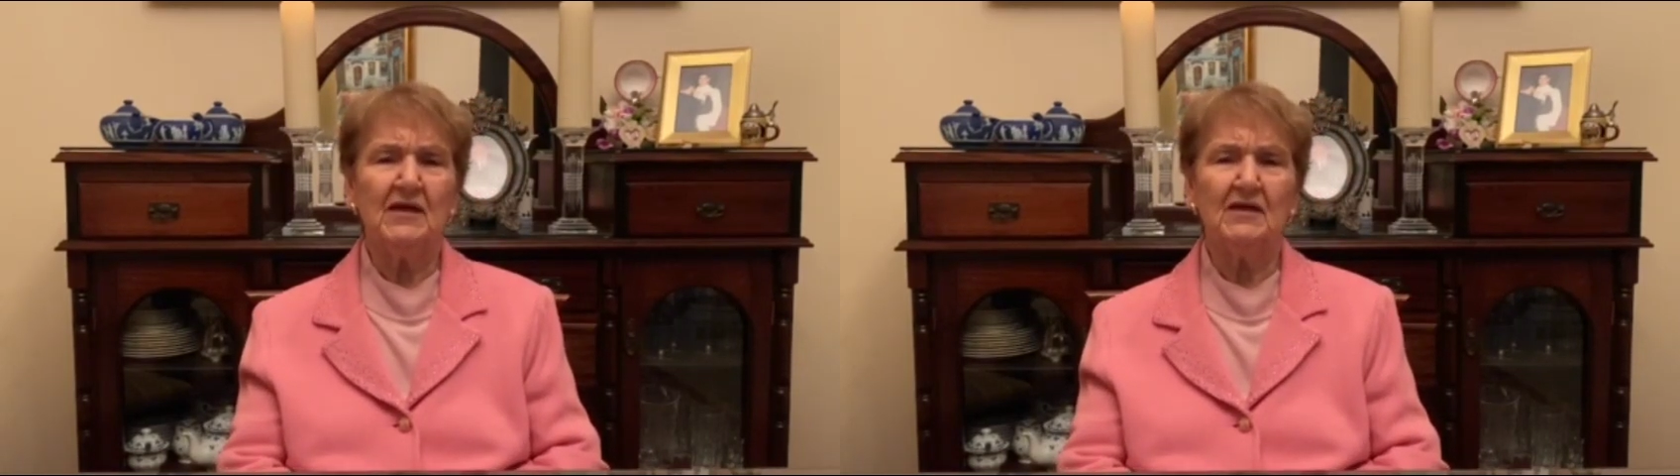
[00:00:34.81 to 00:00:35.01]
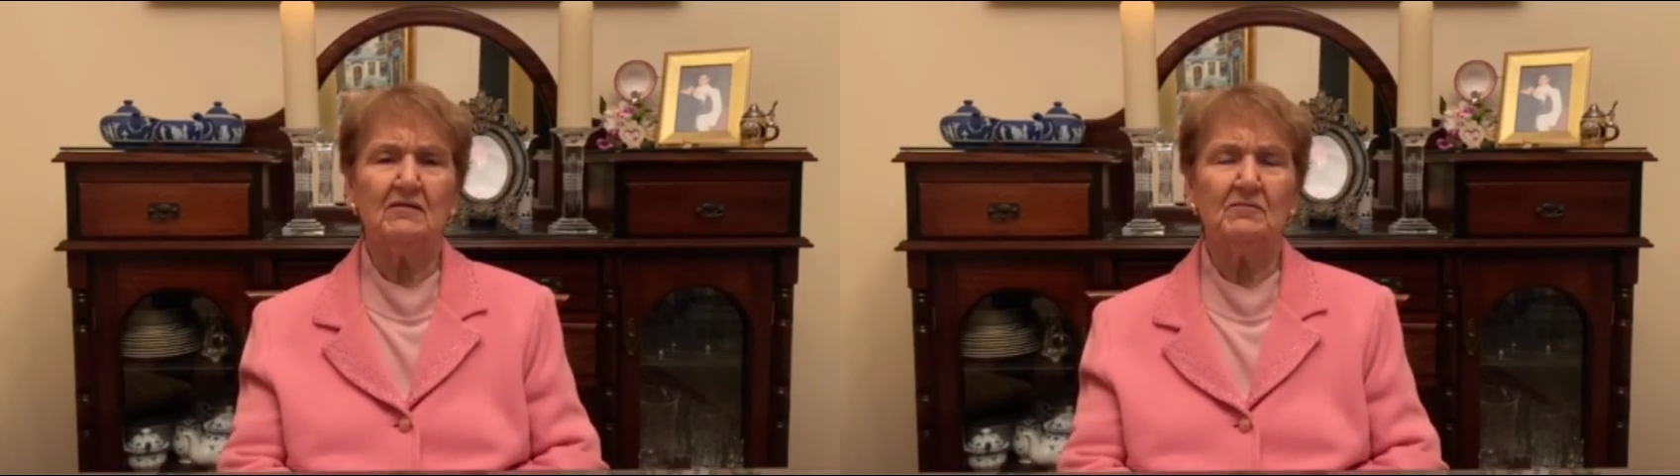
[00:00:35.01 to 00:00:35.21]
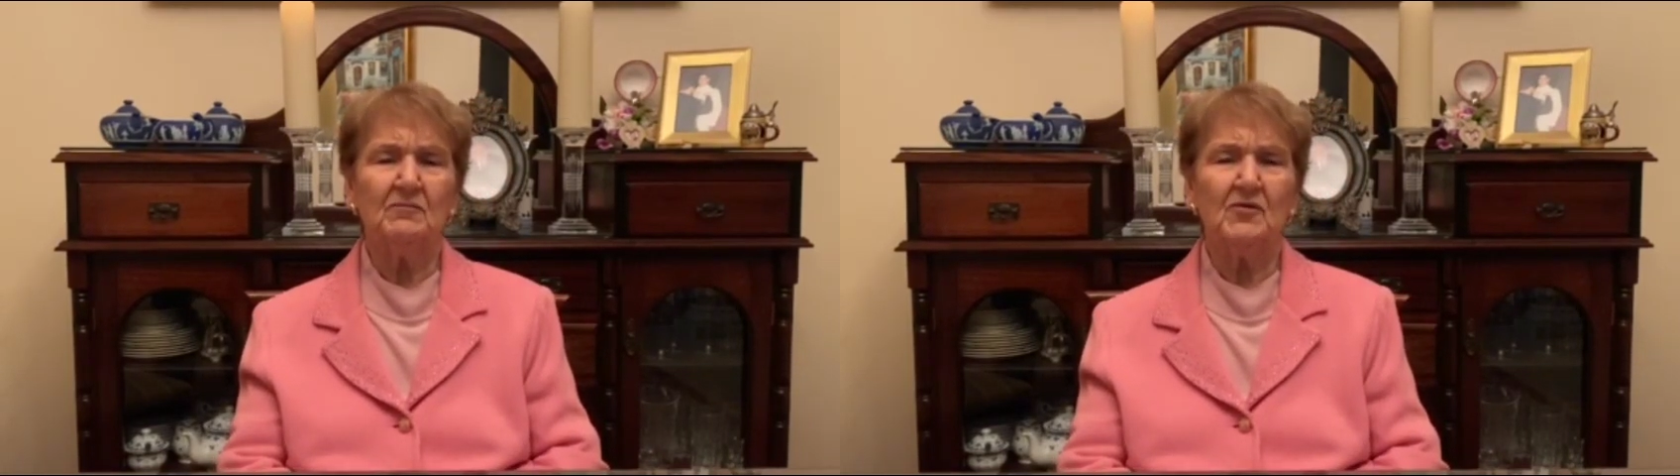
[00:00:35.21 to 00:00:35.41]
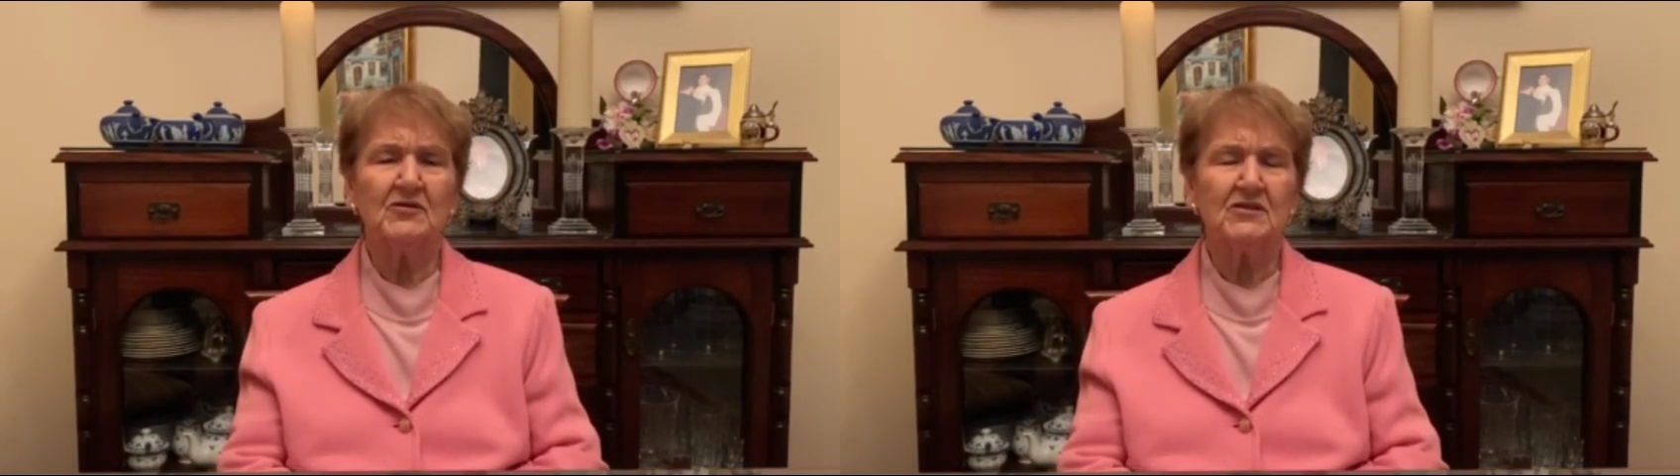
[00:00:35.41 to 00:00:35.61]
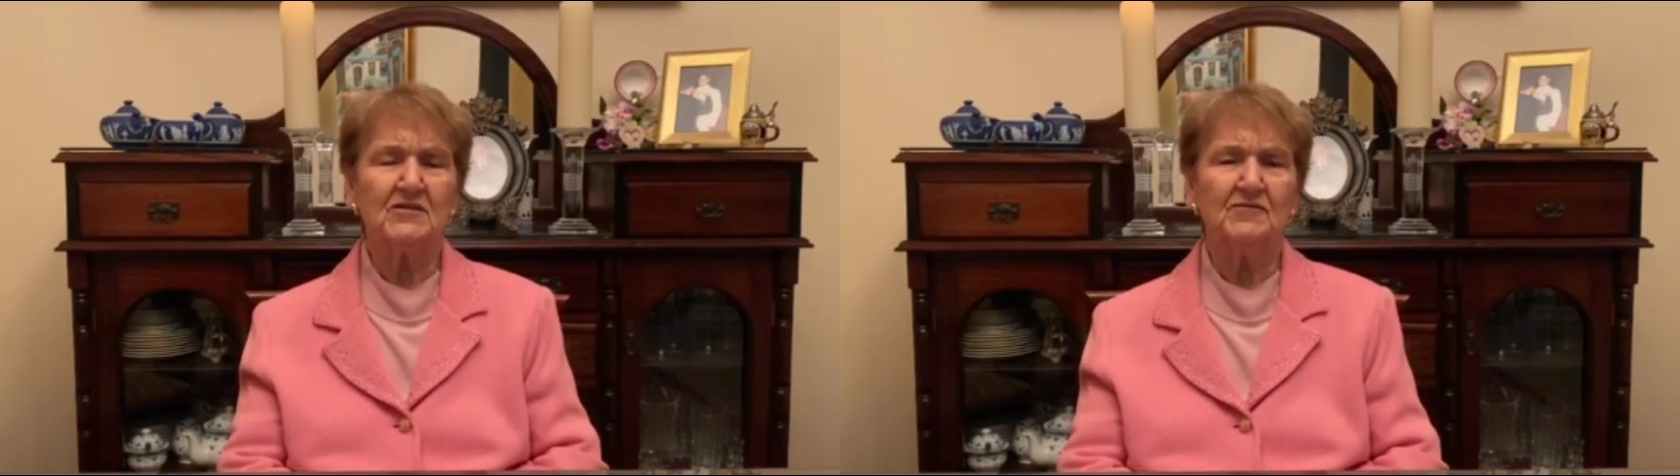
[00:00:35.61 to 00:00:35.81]
and
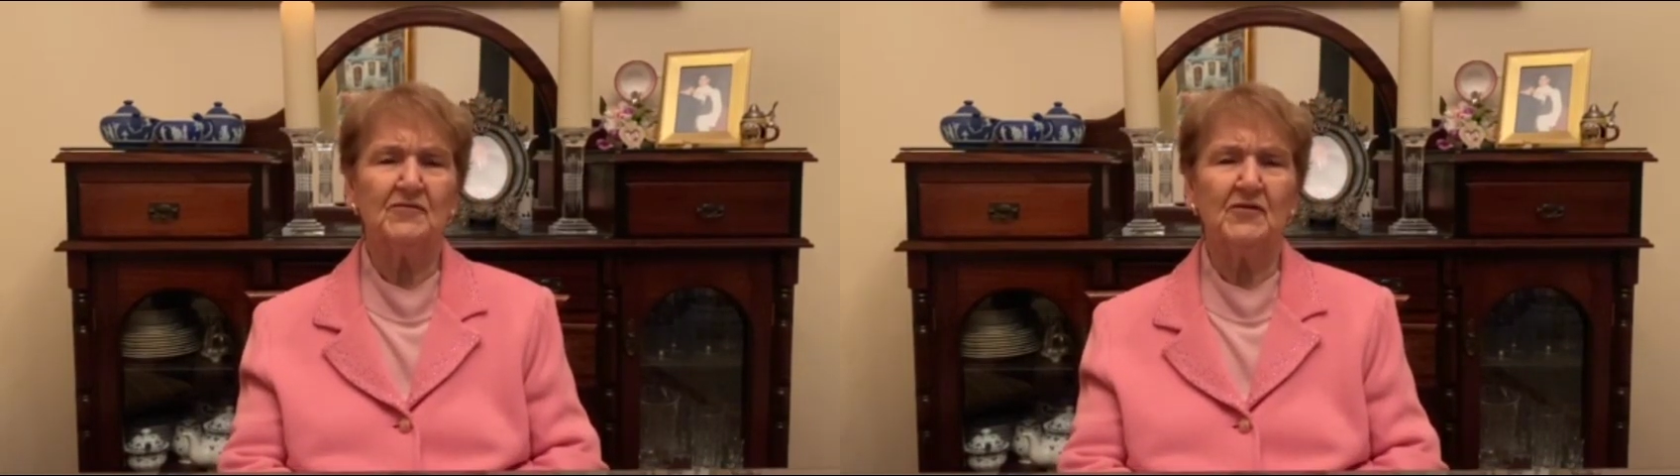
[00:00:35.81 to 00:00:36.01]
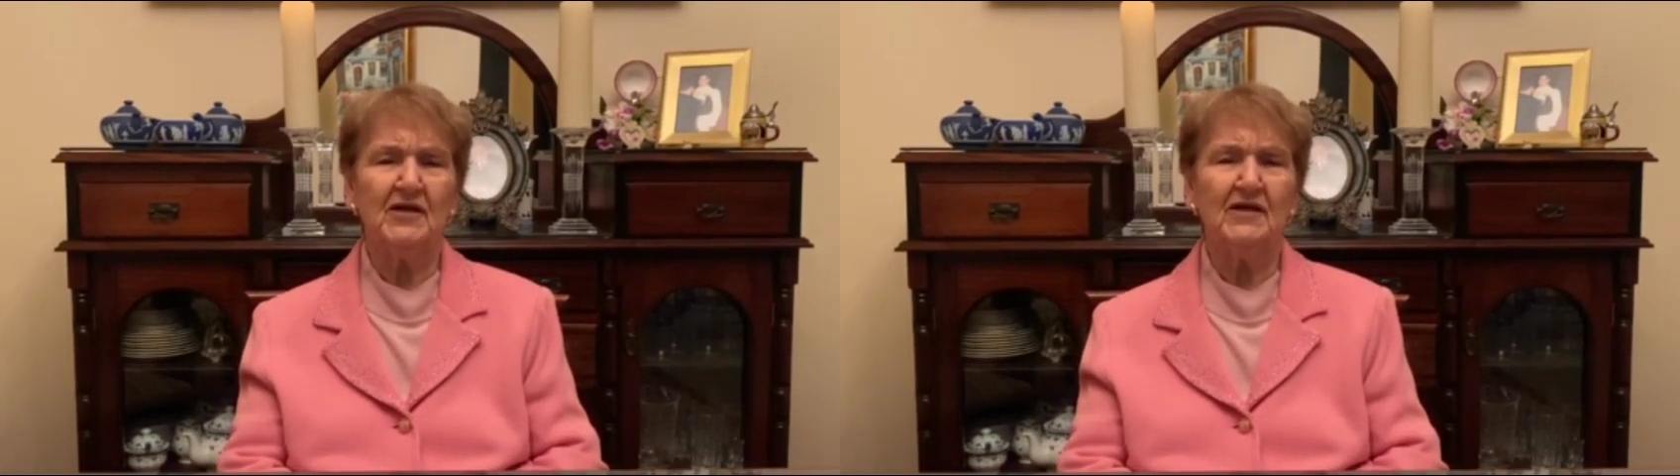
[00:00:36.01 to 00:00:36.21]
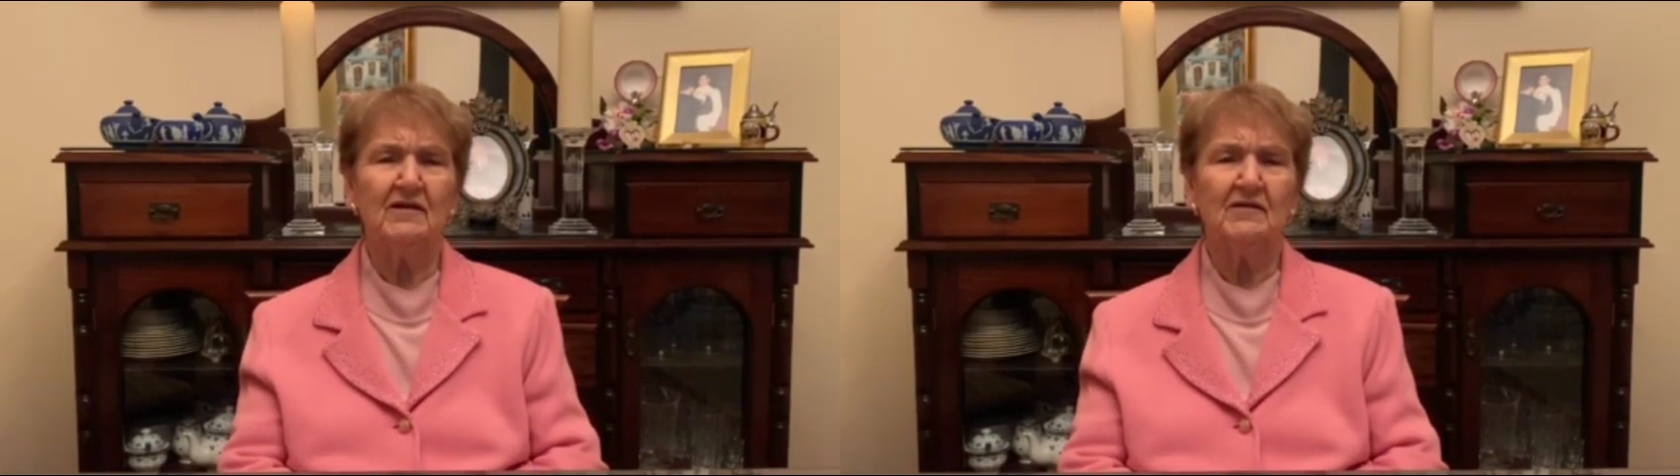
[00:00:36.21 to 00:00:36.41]
Pastor Fred.